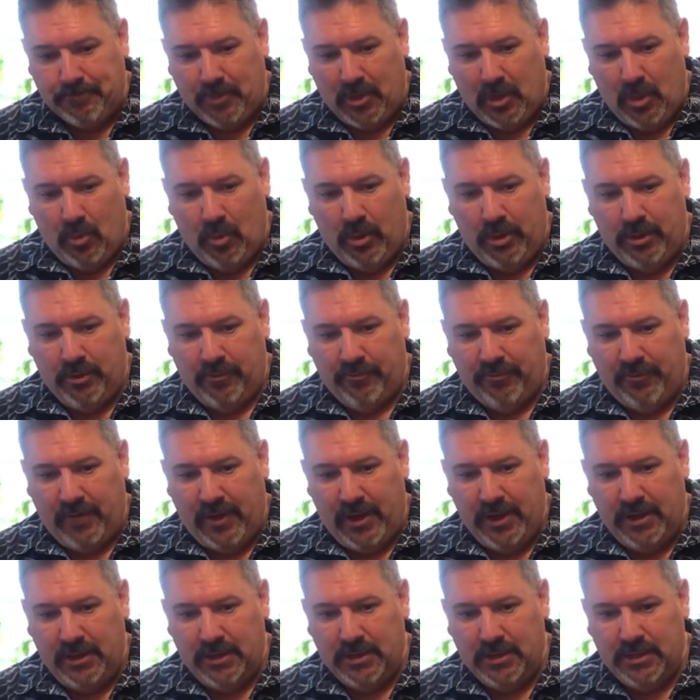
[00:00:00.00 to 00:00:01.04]
What you'll
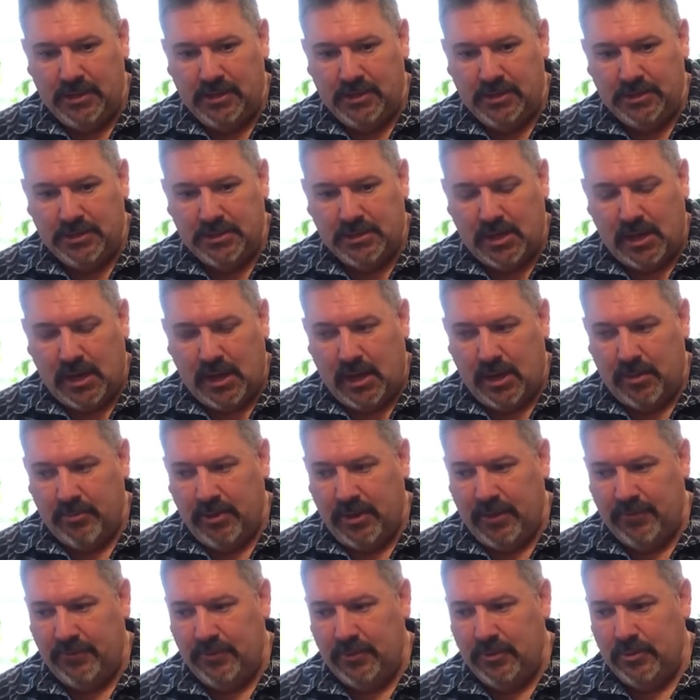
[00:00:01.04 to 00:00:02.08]
find is
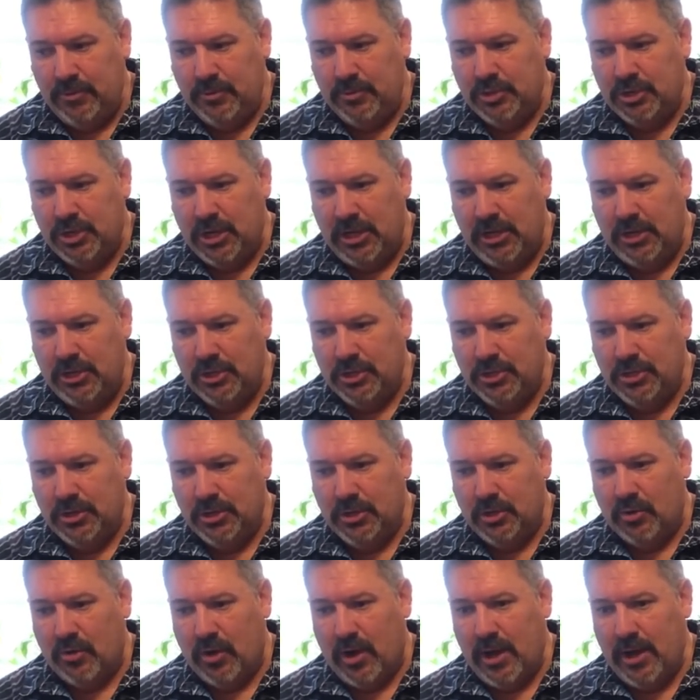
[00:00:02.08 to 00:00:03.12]
if you change the
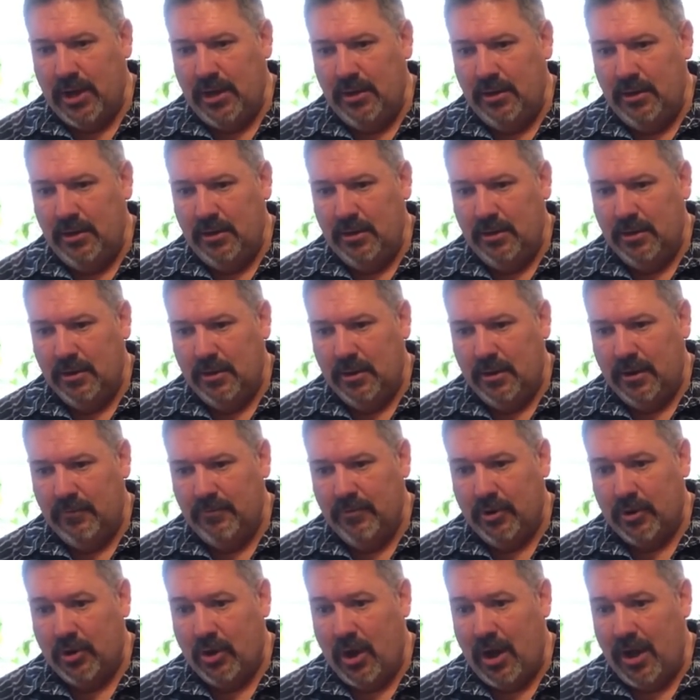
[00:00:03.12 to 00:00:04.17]
grind of
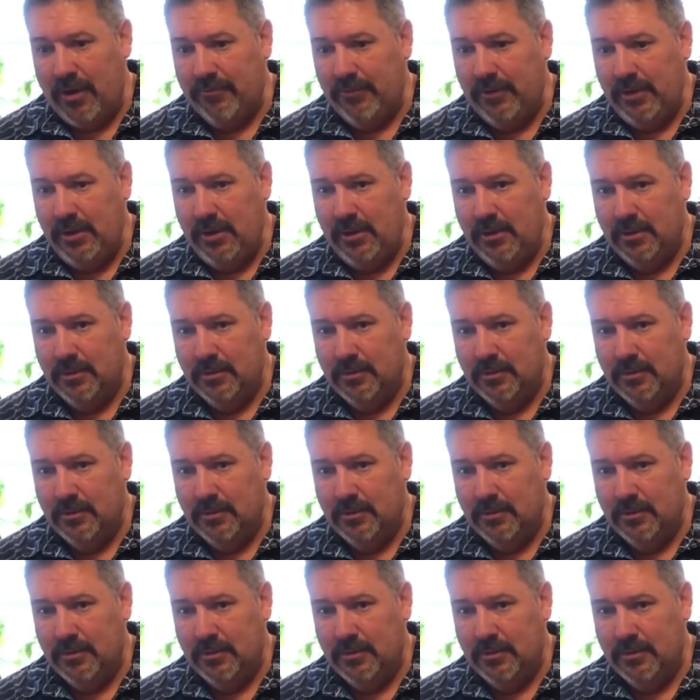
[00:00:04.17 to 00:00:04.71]
your coffee